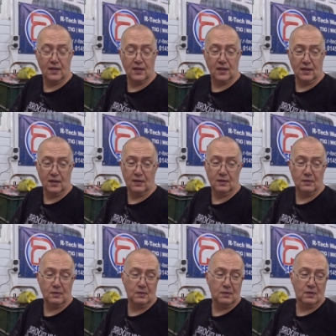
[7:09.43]

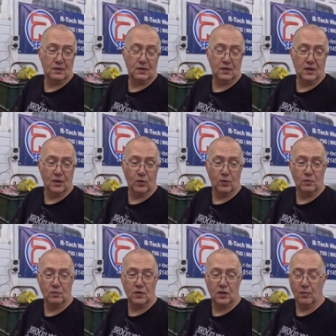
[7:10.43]
You know,
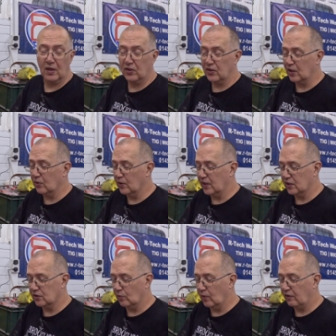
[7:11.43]
you might think, oh,
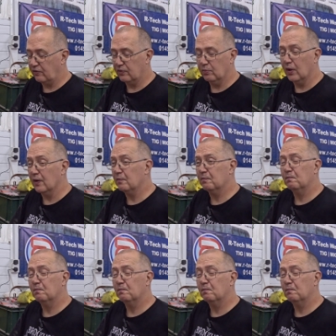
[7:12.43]
there's a whiff, but